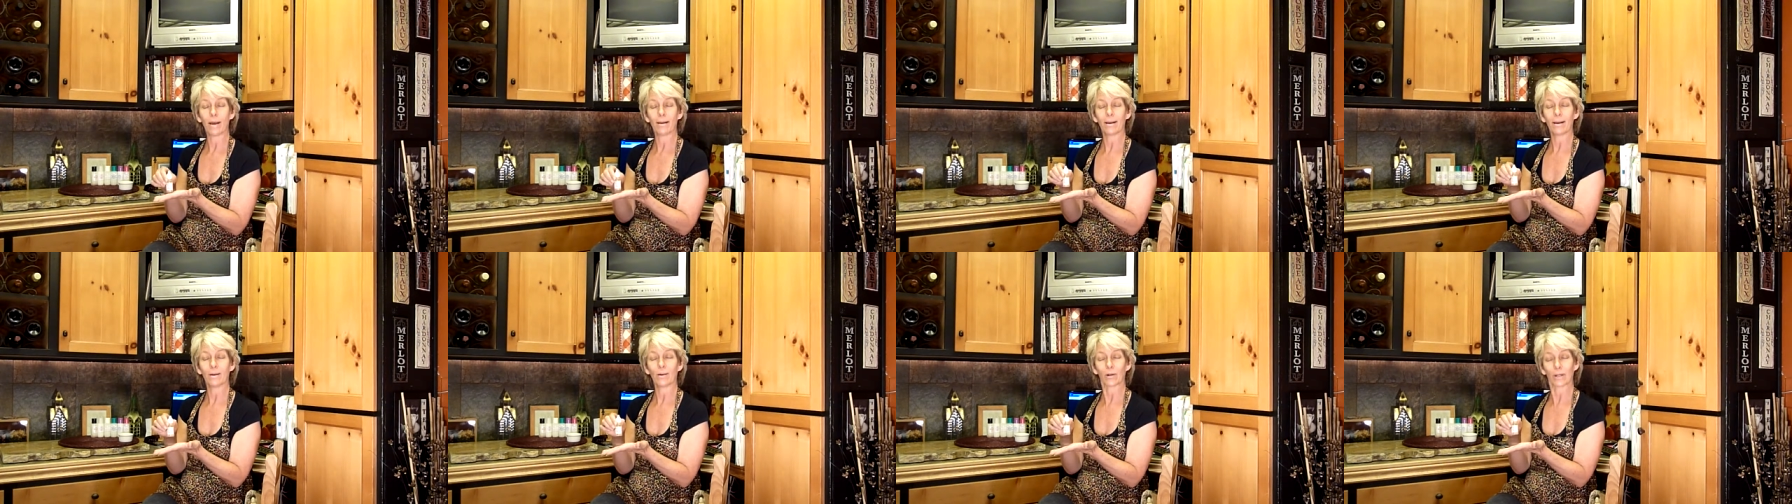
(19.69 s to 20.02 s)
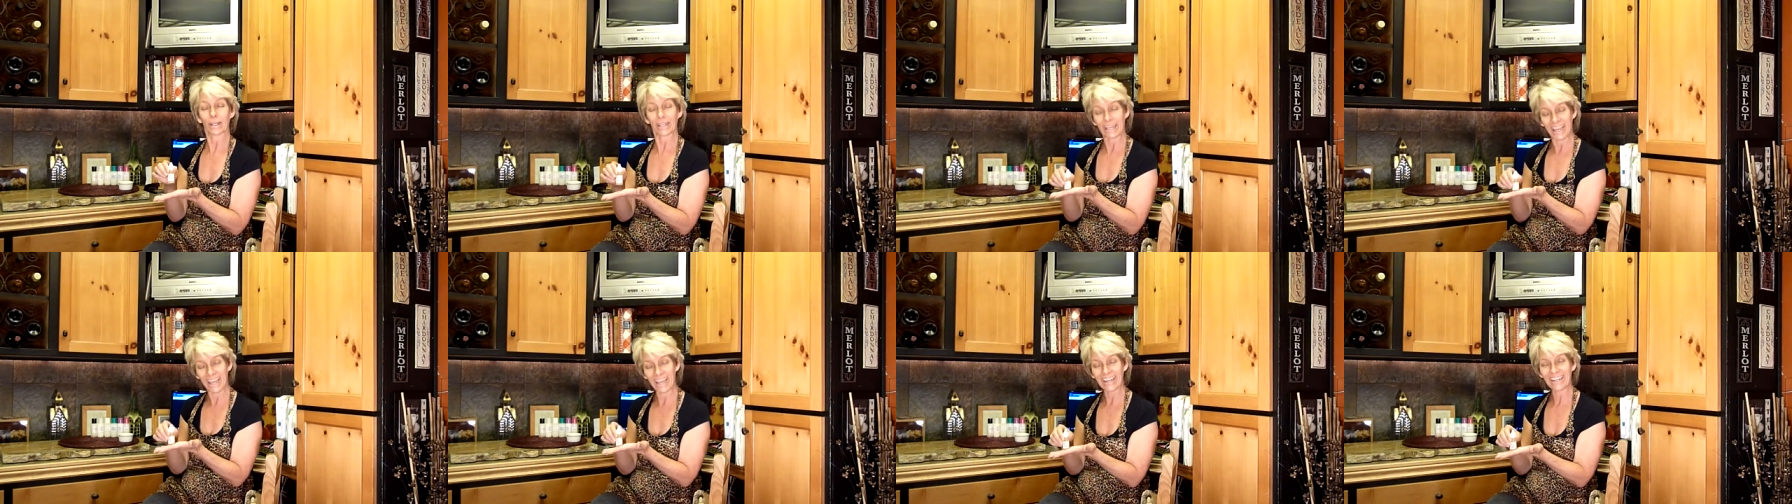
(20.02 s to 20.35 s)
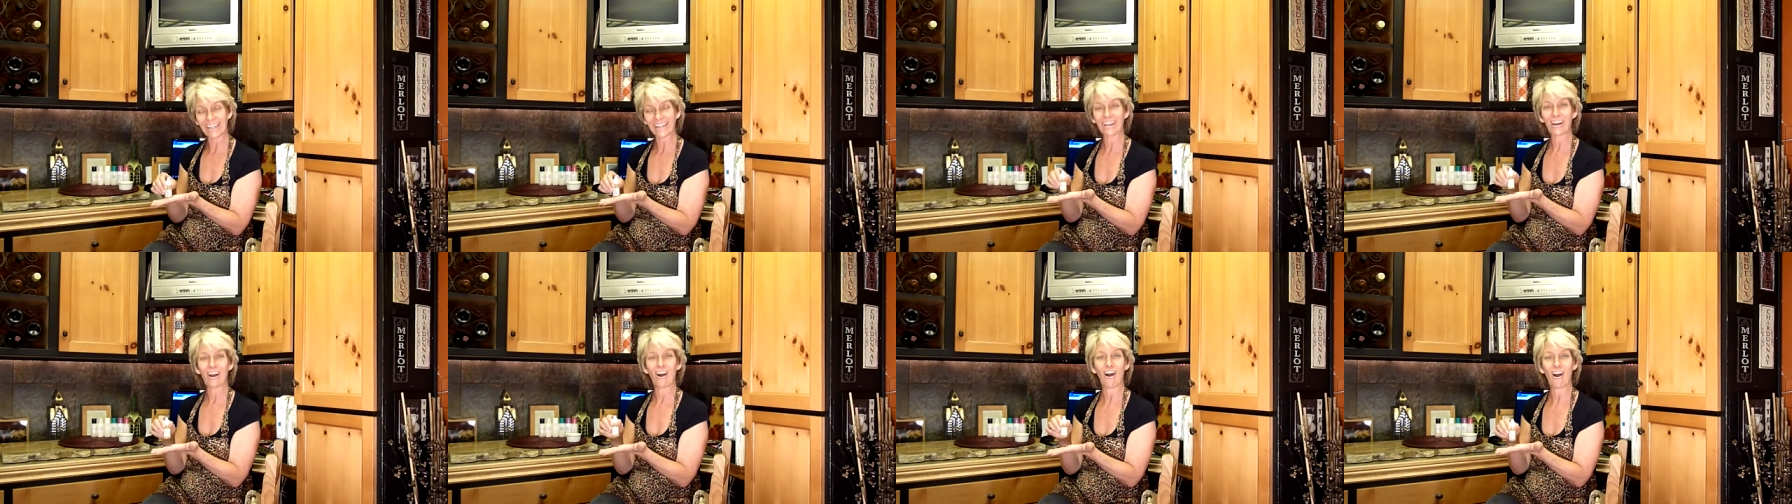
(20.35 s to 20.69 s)

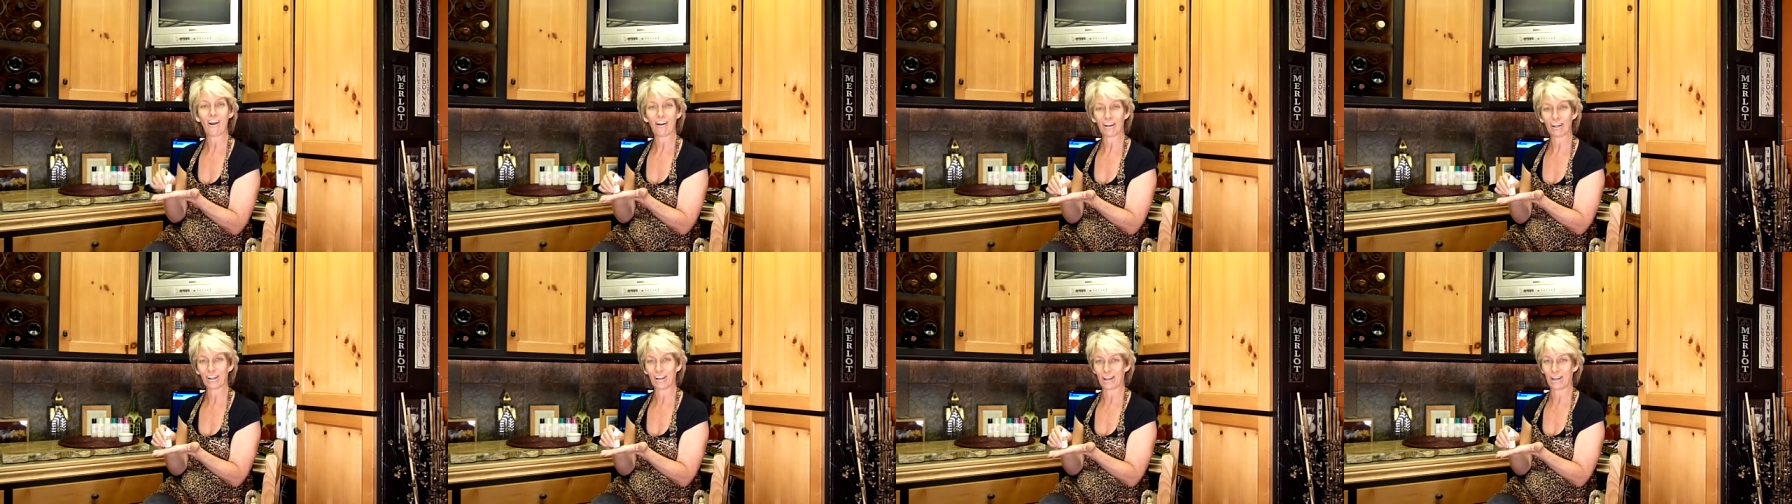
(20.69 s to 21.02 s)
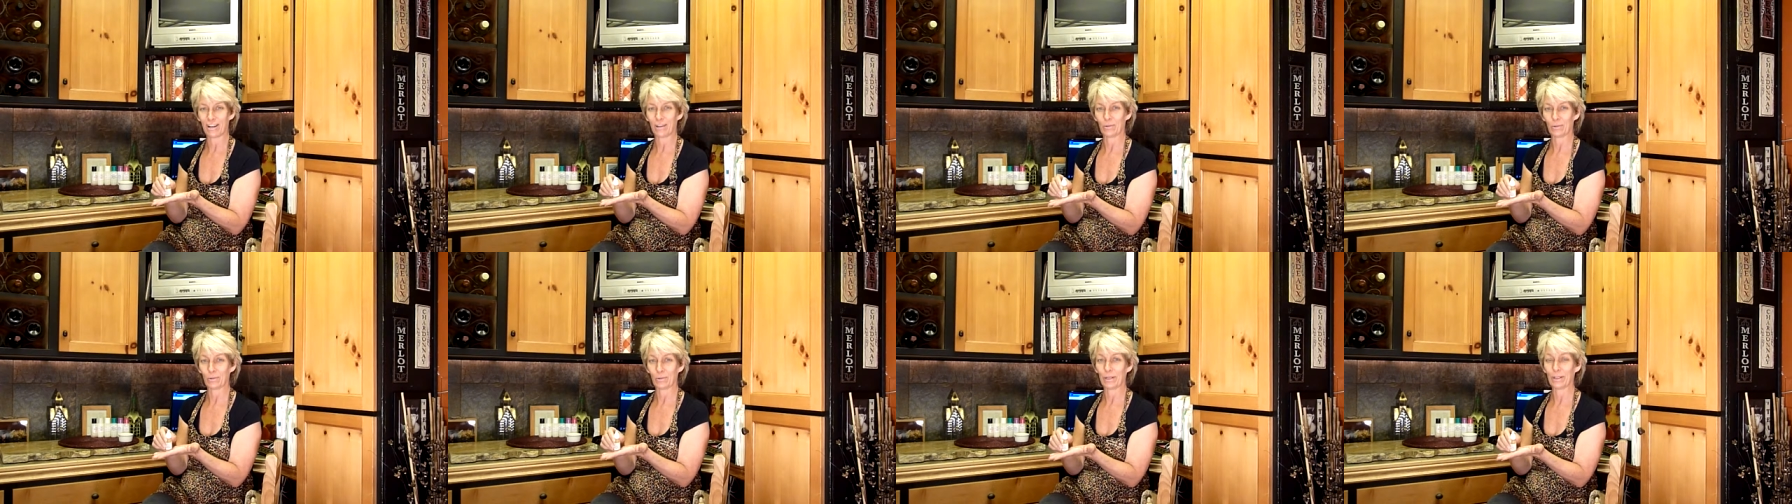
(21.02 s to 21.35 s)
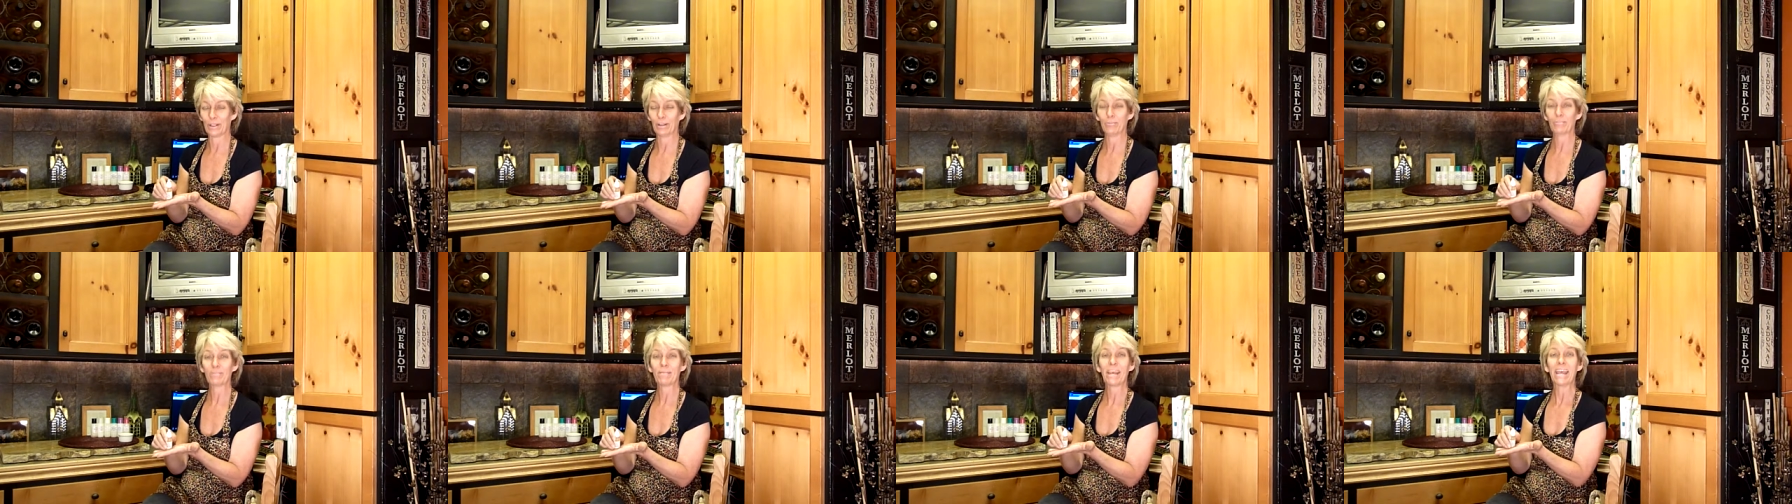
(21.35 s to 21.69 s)
organic argan
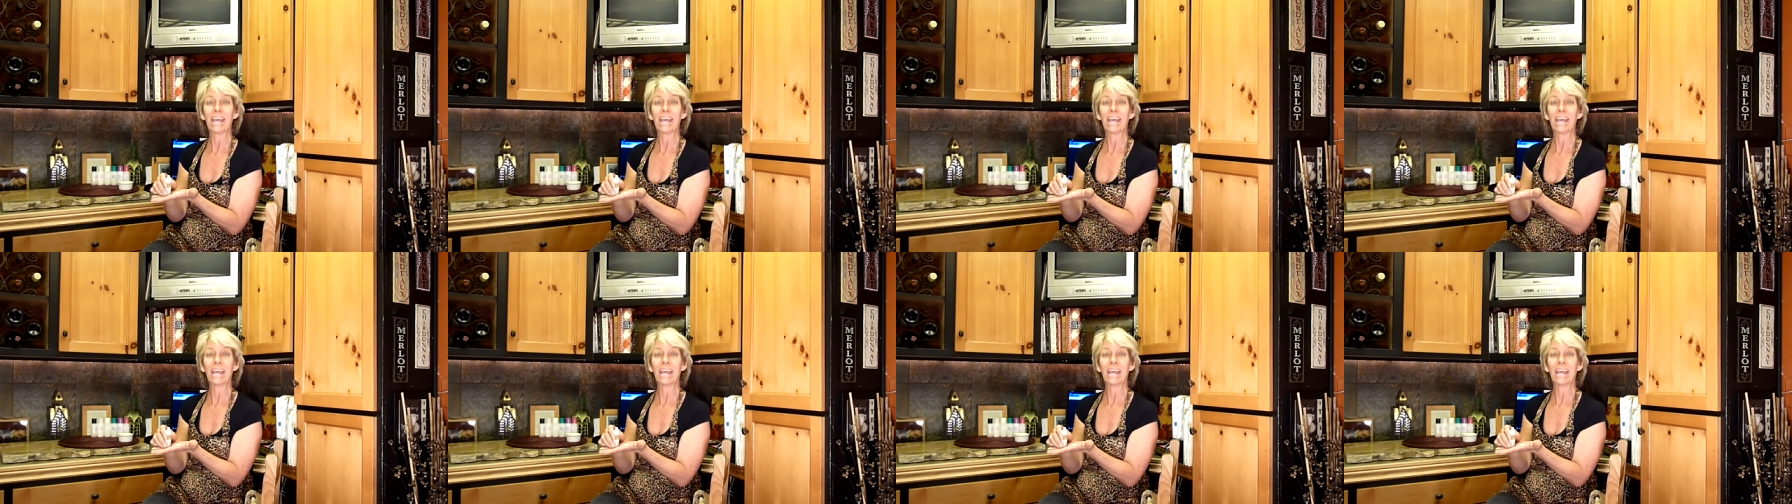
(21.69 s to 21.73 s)
oil.